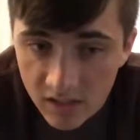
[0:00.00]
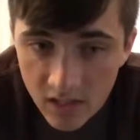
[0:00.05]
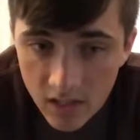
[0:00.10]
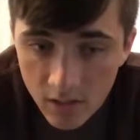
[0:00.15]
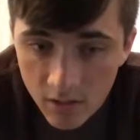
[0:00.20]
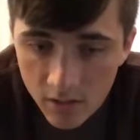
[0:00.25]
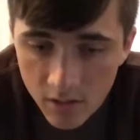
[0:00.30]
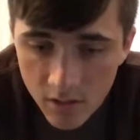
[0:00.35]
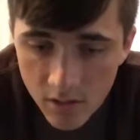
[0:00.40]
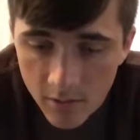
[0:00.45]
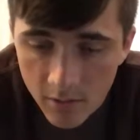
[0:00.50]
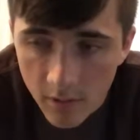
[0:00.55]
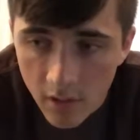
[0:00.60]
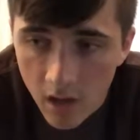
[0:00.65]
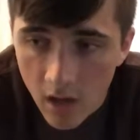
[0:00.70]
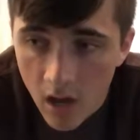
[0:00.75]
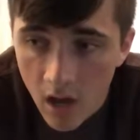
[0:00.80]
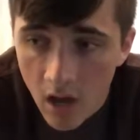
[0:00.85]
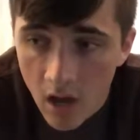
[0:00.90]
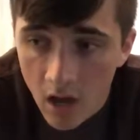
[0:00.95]
I don't know.
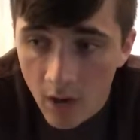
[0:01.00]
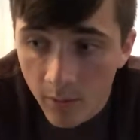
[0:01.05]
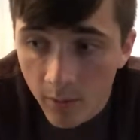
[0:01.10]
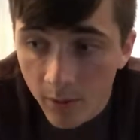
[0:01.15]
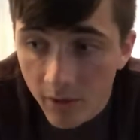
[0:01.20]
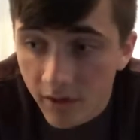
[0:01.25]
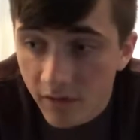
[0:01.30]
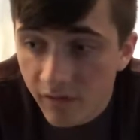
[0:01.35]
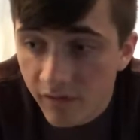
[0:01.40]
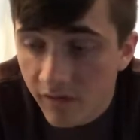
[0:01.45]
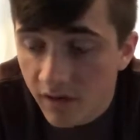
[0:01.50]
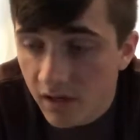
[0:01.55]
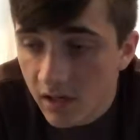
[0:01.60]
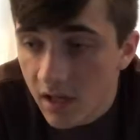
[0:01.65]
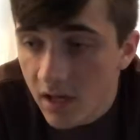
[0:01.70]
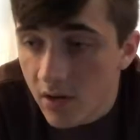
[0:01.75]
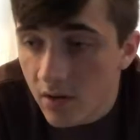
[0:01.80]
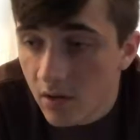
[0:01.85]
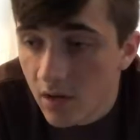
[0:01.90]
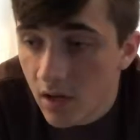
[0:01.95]
We're going to find
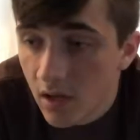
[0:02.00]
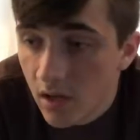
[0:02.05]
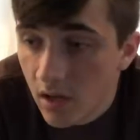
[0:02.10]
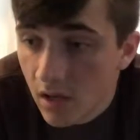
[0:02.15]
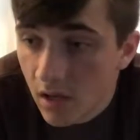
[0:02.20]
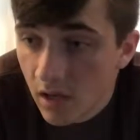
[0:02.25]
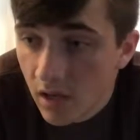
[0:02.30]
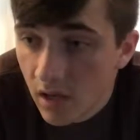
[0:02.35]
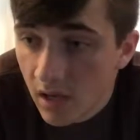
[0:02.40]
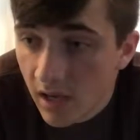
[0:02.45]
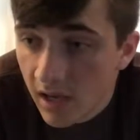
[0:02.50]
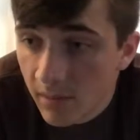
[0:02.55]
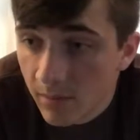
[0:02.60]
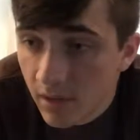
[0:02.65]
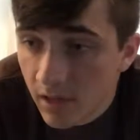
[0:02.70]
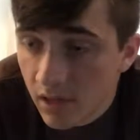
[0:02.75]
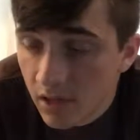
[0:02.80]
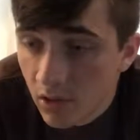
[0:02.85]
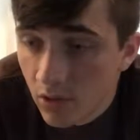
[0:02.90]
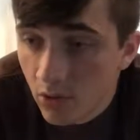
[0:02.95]
out. I
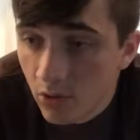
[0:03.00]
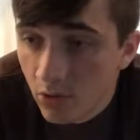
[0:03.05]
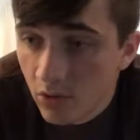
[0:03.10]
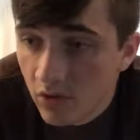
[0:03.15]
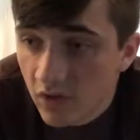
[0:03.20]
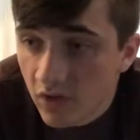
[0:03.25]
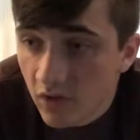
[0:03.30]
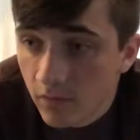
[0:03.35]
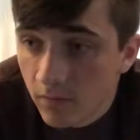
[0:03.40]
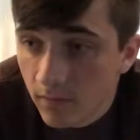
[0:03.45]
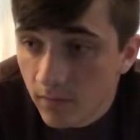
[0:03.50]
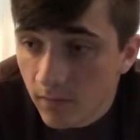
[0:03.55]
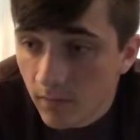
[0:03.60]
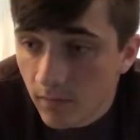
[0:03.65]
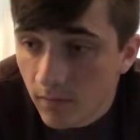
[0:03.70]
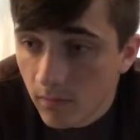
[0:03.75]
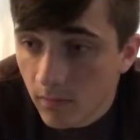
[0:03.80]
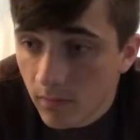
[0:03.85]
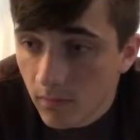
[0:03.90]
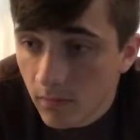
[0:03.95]
might use
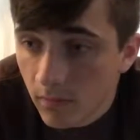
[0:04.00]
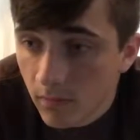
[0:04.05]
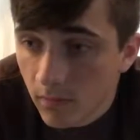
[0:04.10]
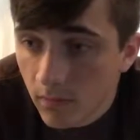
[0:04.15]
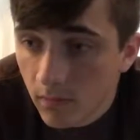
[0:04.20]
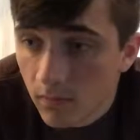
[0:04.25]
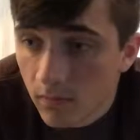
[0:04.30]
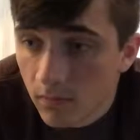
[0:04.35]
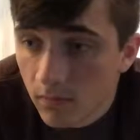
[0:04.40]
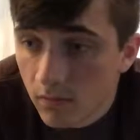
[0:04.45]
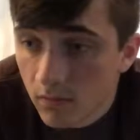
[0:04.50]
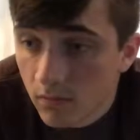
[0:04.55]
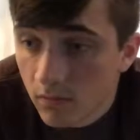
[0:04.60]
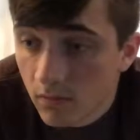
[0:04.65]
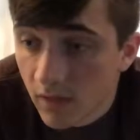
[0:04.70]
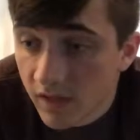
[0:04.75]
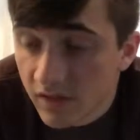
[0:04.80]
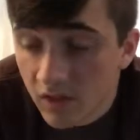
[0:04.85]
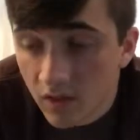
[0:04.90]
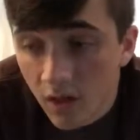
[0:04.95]

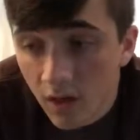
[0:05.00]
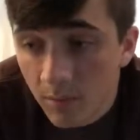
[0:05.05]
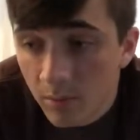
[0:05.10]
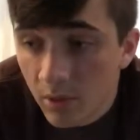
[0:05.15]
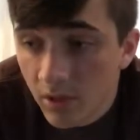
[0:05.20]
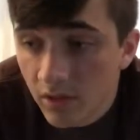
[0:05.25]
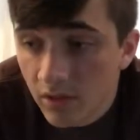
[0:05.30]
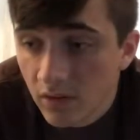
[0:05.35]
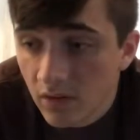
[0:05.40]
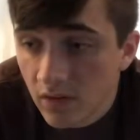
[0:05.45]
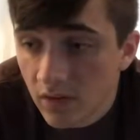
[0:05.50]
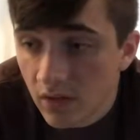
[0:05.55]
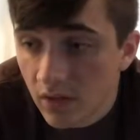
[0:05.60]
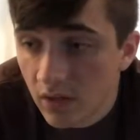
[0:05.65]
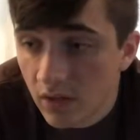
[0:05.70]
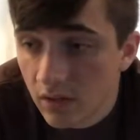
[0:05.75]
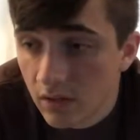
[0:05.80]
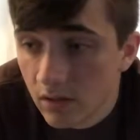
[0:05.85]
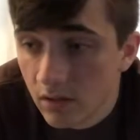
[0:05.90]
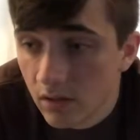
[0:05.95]
lots of couplings,
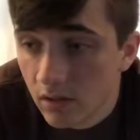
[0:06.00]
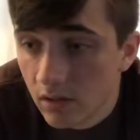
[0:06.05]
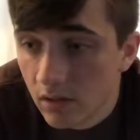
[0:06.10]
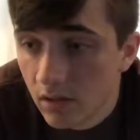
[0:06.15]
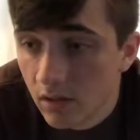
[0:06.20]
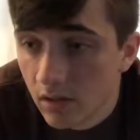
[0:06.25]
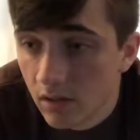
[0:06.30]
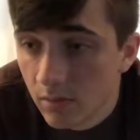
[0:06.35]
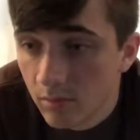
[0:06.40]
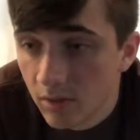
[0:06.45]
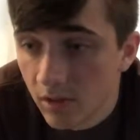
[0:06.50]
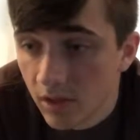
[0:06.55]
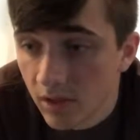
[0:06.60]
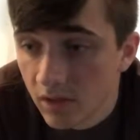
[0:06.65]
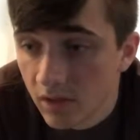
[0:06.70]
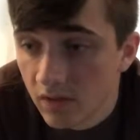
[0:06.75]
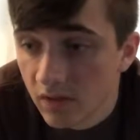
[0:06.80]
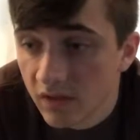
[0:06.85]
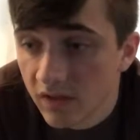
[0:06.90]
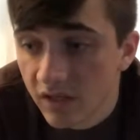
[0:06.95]

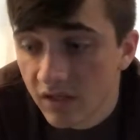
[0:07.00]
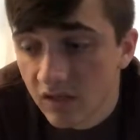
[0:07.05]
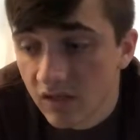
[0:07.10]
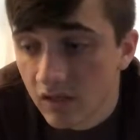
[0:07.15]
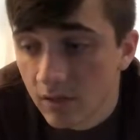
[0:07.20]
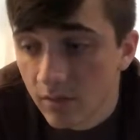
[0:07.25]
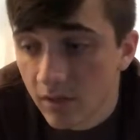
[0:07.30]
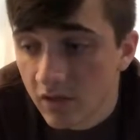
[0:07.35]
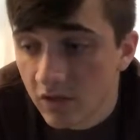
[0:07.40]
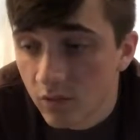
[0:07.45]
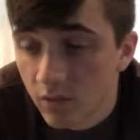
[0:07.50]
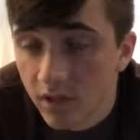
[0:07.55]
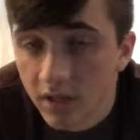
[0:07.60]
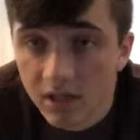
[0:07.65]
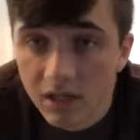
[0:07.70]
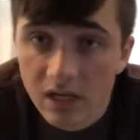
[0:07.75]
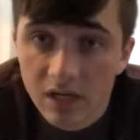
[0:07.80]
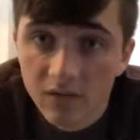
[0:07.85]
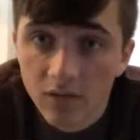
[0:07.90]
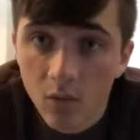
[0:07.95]
because that's the best way,
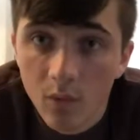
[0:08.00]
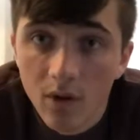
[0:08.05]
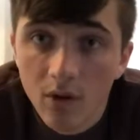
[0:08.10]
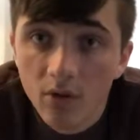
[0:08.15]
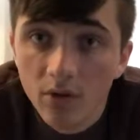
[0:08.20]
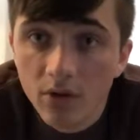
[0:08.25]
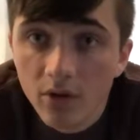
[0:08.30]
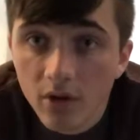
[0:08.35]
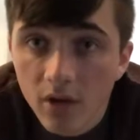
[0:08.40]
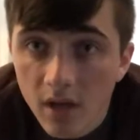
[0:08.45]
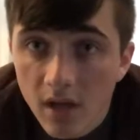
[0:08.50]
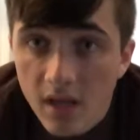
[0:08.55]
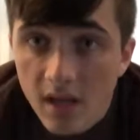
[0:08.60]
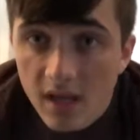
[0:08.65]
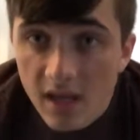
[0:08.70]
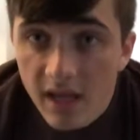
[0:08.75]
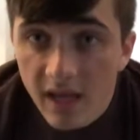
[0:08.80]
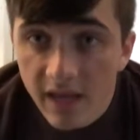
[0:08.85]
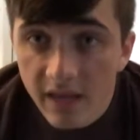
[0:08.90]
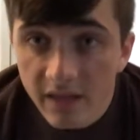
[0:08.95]
and I don't have a welder.
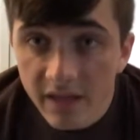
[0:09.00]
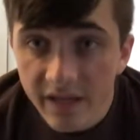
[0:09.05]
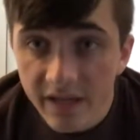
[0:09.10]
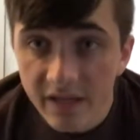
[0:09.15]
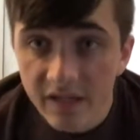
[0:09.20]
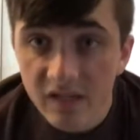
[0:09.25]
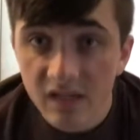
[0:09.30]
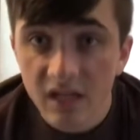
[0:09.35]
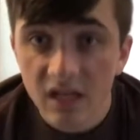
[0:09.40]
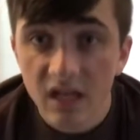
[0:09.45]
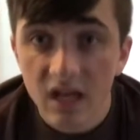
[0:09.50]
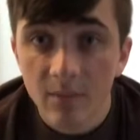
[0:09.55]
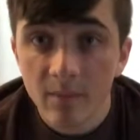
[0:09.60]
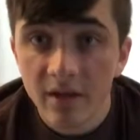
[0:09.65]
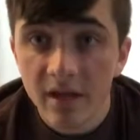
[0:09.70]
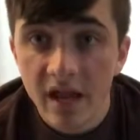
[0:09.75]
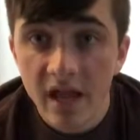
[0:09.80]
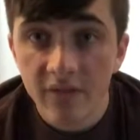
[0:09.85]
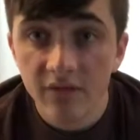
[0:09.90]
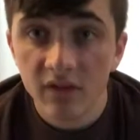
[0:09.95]
And like I said, I
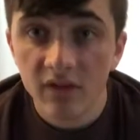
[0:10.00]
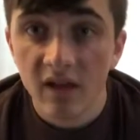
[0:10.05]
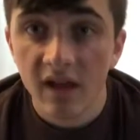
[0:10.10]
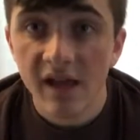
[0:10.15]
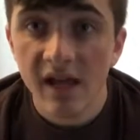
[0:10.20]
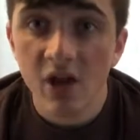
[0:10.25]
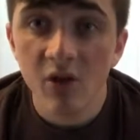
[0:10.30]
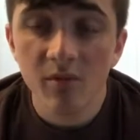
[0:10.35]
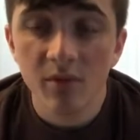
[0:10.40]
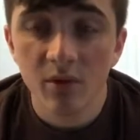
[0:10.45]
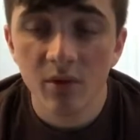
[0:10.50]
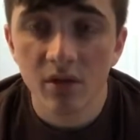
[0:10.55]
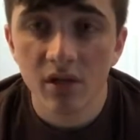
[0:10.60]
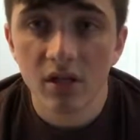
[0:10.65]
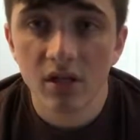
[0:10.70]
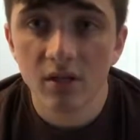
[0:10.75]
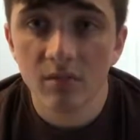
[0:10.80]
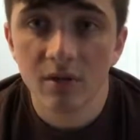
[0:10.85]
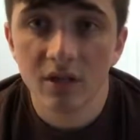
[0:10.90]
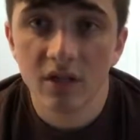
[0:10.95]
might have Ty help me with
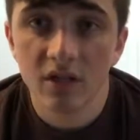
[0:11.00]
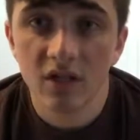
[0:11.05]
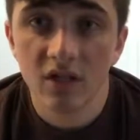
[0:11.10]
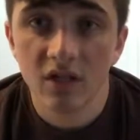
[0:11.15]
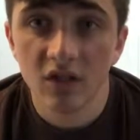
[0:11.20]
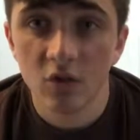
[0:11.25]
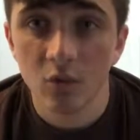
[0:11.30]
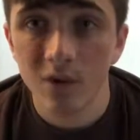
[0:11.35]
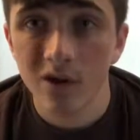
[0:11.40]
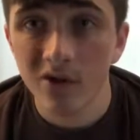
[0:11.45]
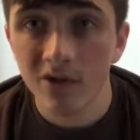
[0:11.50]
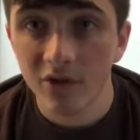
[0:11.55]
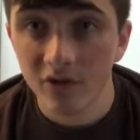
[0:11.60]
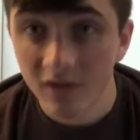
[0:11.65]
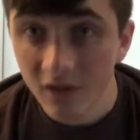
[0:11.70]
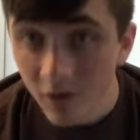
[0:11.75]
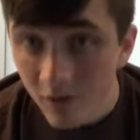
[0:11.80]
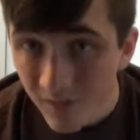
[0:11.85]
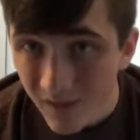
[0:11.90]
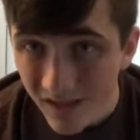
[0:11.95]
it, because he has a welder,
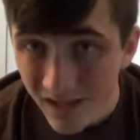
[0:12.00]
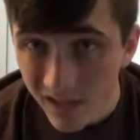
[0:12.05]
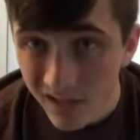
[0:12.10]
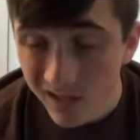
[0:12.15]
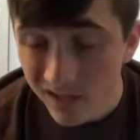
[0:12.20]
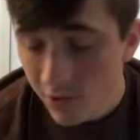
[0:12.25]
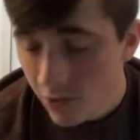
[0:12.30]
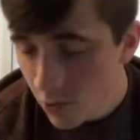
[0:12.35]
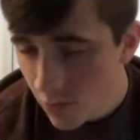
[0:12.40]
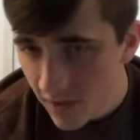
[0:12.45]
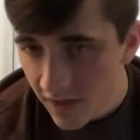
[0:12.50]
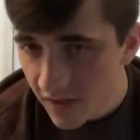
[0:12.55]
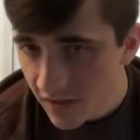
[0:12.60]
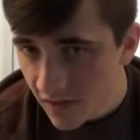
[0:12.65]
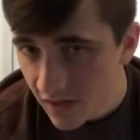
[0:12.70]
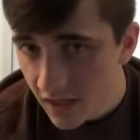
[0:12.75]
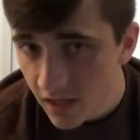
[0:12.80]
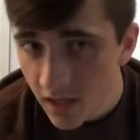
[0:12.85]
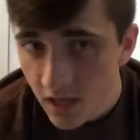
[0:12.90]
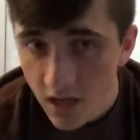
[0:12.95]
and that would make it too
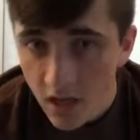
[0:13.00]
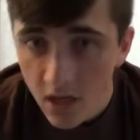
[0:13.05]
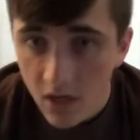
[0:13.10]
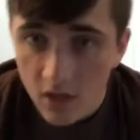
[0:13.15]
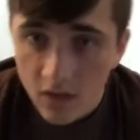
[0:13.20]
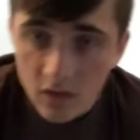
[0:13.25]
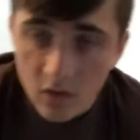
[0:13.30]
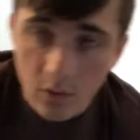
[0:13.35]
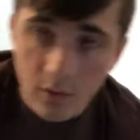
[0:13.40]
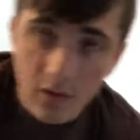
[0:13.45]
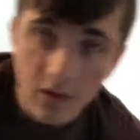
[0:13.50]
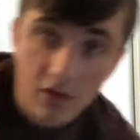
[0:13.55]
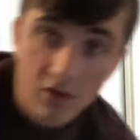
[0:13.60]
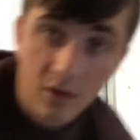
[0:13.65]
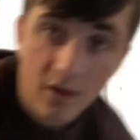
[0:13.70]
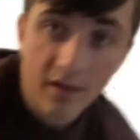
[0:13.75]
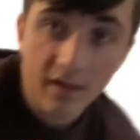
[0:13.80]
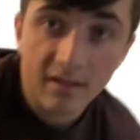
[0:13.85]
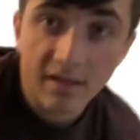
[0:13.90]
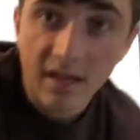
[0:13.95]
easy. So we're going to
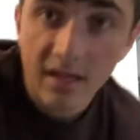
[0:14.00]
try and